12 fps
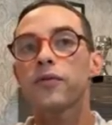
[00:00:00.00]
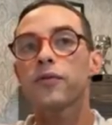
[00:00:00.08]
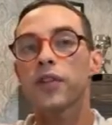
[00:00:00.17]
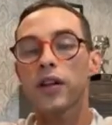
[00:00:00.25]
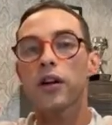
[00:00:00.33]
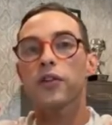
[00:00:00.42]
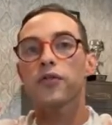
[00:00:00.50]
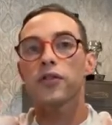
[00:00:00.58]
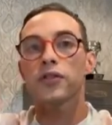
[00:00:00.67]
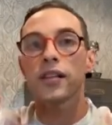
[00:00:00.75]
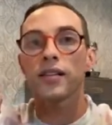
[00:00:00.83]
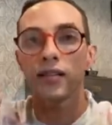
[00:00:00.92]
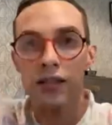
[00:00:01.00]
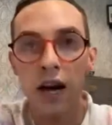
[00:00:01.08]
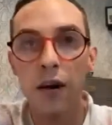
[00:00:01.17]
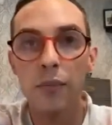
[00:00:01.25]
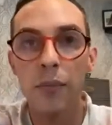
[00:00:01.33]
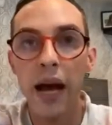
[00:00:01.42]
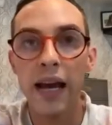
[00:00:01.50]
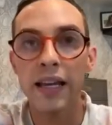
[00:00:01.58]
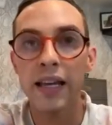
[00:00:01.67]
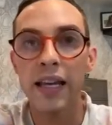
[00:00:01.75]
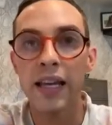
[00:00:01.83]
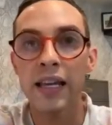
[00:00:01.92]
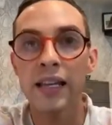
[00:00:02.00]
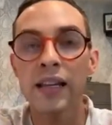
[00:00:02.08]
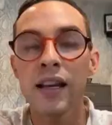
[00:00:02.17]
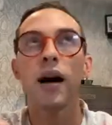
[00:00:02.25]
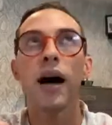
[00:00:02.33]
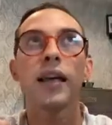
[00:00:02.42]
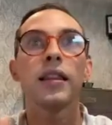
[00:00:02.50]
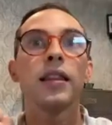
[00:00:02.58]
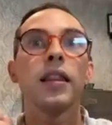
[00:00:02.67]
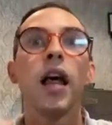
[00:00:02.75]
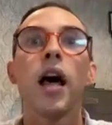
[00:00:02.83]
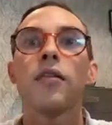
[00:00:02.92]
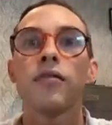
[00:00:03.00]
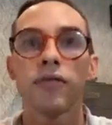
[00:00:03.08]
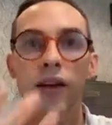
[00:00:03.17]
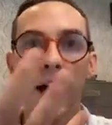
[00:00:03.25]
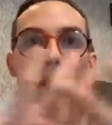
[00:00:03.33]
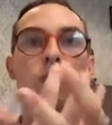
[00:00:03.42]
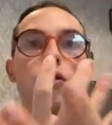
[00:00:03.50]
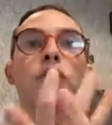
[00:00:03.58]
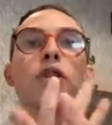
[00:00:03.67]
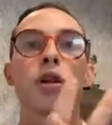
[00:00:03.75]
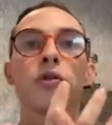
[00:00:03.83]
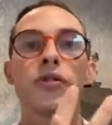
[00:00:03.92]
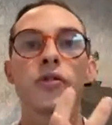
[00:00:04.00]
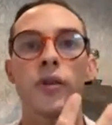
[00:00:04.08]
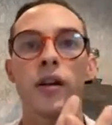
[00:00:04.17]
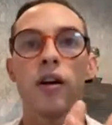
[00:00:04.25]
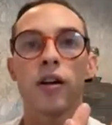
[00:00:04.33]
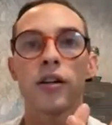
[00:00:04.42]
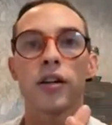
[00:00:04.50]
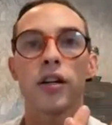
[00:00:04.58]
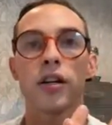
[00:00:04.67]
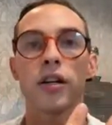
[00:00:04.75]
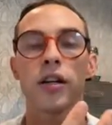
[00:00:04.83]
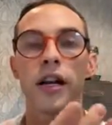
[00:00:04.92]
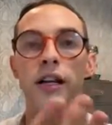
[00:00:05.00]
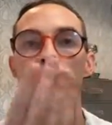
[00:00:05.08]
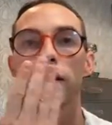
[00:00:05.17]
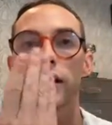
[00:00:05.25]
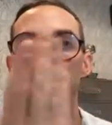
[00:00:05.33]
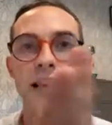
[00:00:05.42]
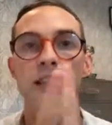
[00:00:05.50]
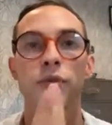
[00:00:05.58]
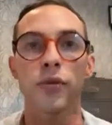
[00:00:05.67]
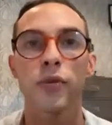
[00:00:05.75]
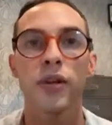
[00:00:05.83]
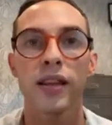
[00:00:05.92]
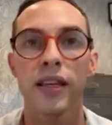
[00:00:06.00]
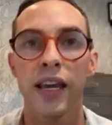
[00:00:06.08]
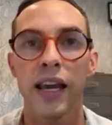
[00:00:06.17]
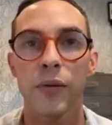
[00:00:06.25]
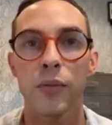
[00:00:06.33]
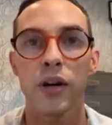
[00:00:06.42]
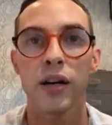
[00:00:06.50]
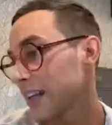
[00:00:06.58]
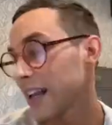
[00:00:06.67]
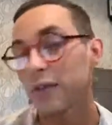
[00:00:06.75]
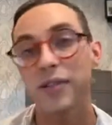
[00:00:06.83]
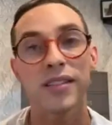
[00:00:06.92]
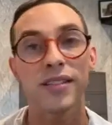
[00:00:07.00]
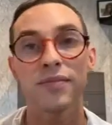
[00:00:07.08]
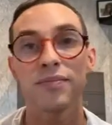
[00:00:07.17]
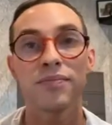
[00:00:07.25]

videographer does come back in, I love how close we are to her and her engagement with the camera. It was